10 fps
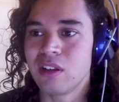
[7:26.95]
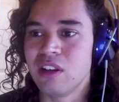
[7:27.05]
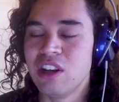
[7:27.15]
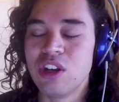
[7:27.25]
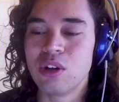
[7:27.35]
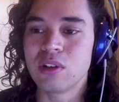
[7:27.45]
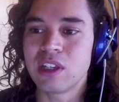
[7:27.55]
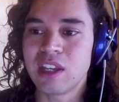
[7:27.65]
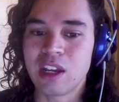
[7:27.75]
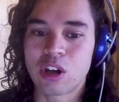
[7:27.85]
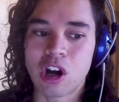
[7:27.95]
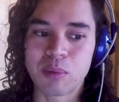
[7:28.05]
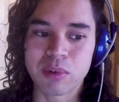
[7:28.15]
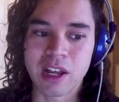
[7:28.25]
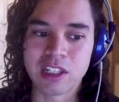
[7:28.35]
nearly
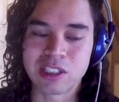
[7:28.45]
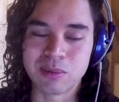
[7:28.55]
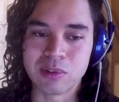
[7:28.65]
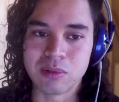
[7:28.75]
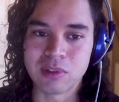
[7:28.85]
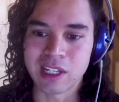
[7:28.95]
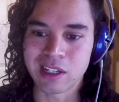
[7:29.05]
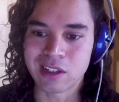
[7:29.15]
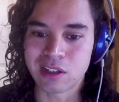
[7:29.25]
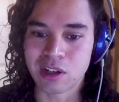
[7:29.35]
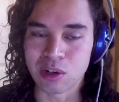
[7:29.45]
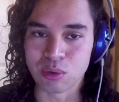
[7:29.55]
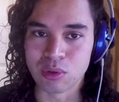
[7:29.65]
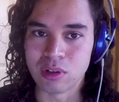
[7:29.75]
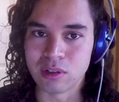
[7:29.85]
incomprehensible like
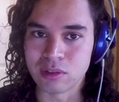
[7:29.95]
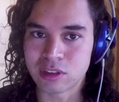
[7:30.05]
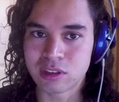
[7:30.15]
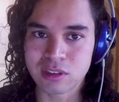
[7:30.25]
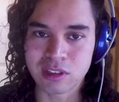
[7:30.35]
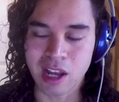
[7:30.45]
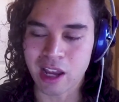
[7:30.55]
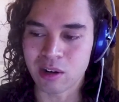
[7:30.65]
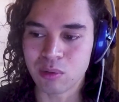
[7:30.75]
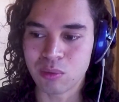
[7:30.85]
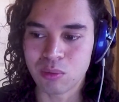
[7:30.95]
gutturals that